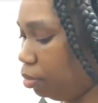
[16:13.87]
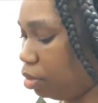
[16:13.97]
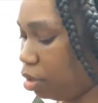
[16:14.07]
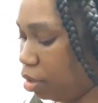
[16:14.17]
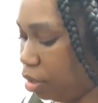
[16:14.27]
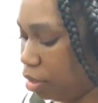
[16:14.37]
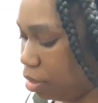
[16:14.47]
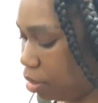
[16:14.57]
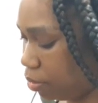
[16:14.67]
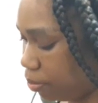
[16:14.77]
to
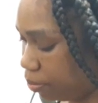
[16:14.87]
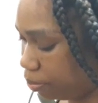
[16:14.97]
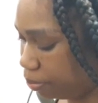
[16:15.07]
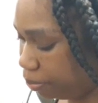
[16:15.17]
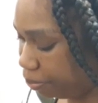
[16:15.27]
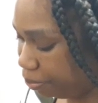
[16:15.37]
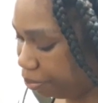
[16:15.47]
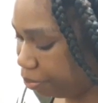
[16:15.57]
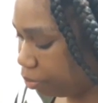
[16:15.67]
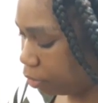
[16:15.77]
this.
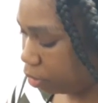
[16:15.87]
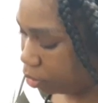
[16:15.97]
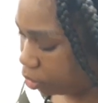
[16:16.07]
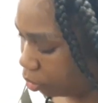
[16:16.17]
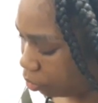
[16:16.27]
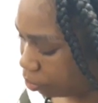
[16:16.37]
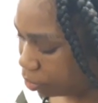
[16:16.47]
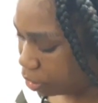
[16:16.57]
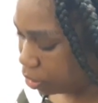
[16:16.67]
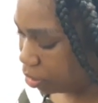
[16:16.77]
So
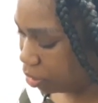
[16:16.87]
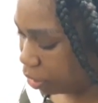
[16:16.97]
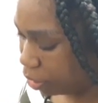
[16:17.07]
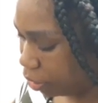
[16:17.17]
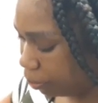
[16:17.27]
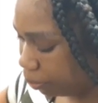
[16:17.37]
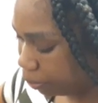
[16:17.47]
it's done.